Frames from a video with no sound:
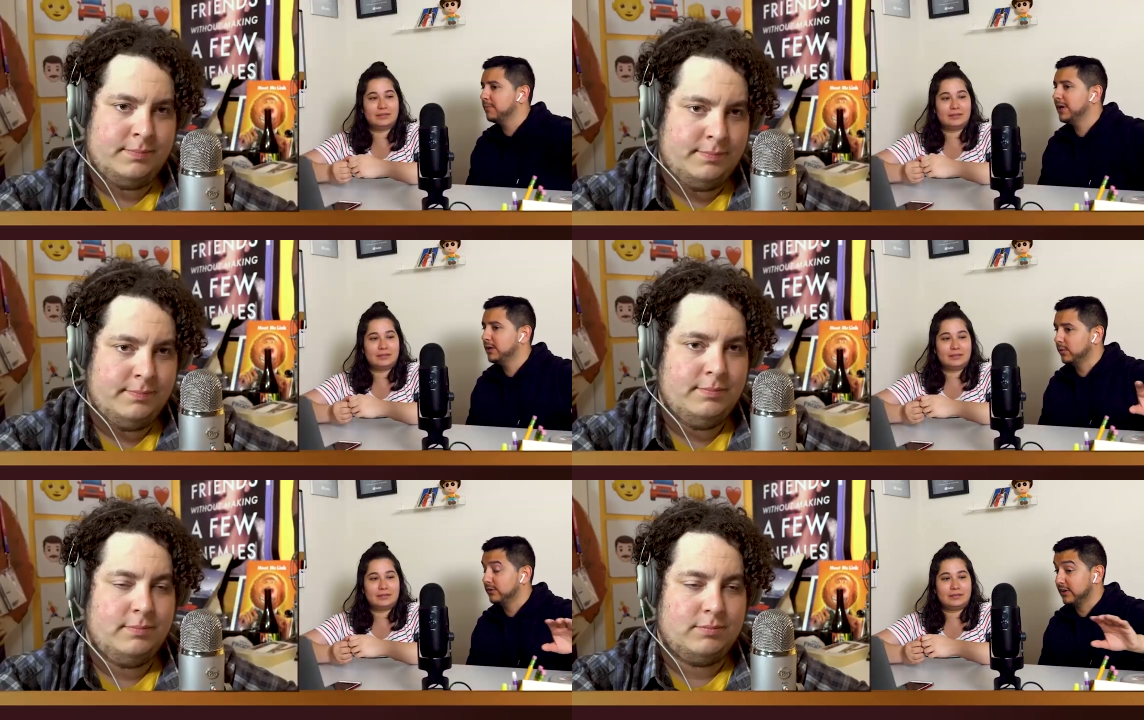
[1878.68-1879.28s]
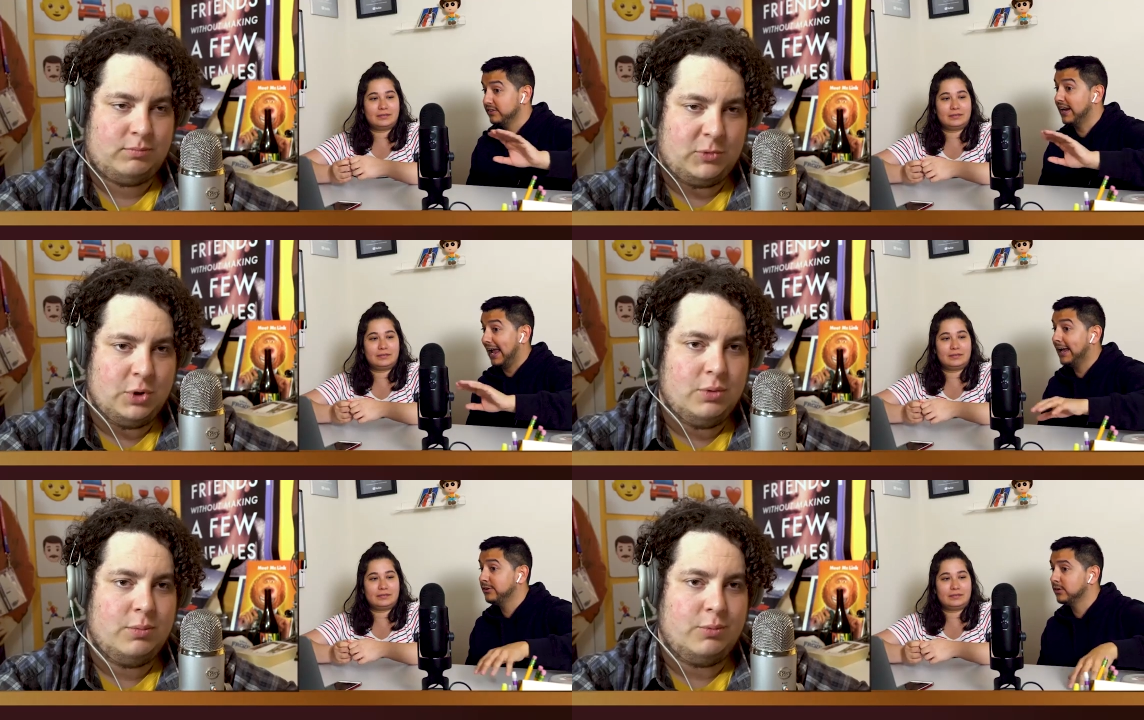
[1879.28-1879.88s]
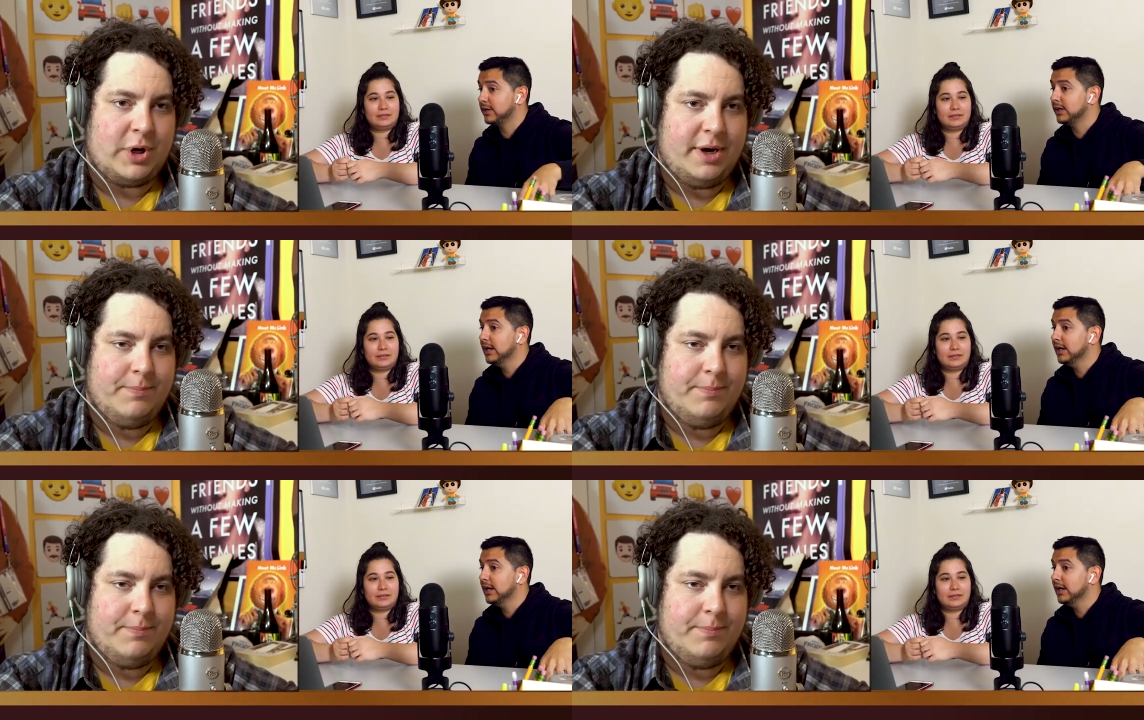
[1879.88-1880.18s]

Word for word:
Speaker 1: may queens they said annually right.